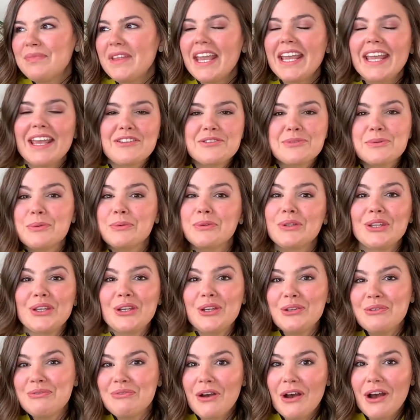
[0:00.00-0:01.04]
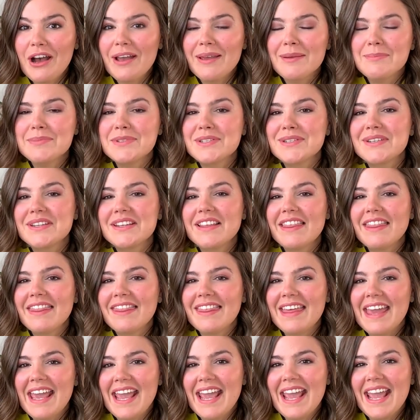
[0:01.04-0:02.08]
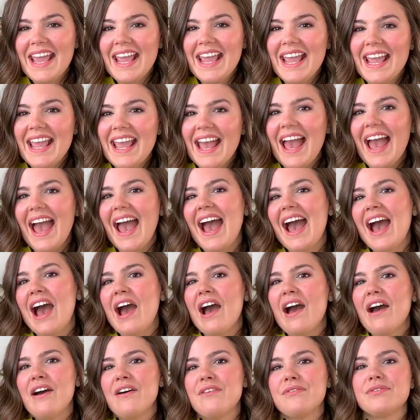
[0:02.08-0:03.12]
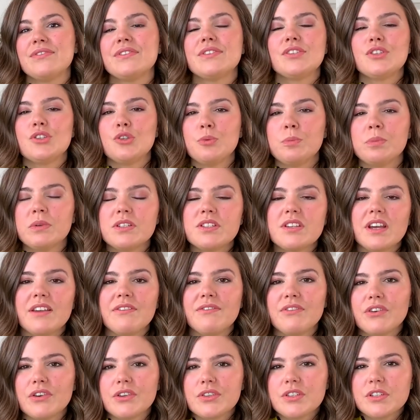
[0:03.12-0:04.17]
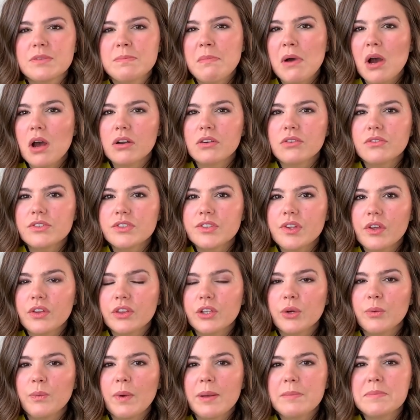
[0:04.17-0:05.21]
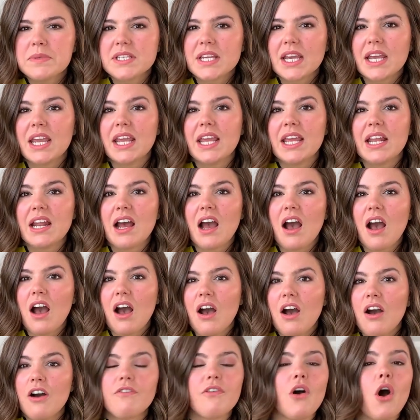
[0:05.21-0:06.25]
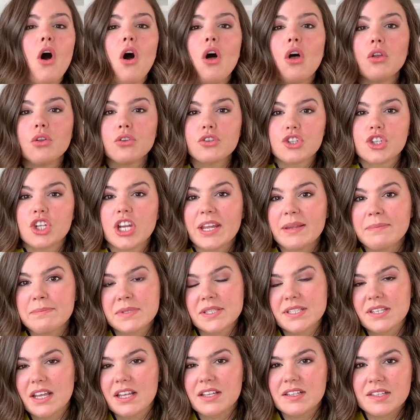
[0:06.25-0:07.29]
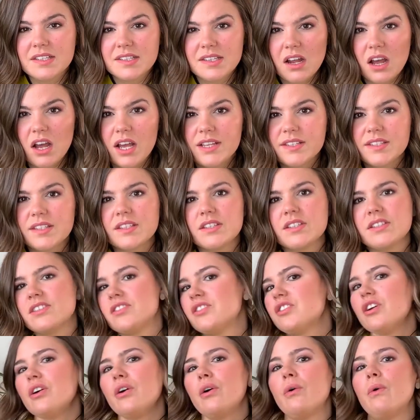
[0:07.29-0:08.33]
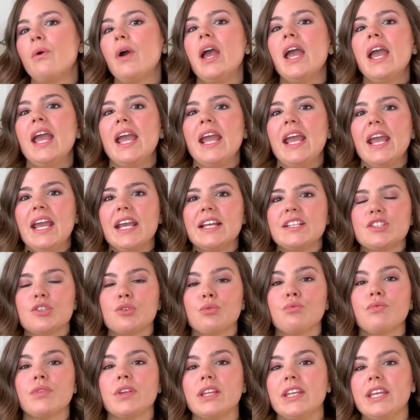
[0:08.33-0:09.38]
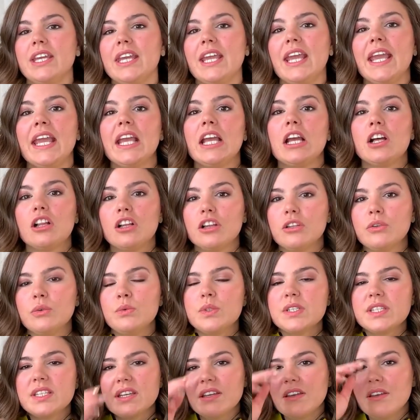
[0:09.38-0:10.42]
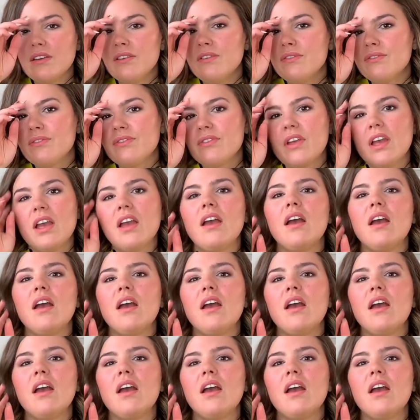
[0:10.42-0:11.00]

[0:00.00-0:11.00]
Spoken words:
It gives me really good vibes. They have super diverse models on their website of all shapes and sizes. So it's a really inclusive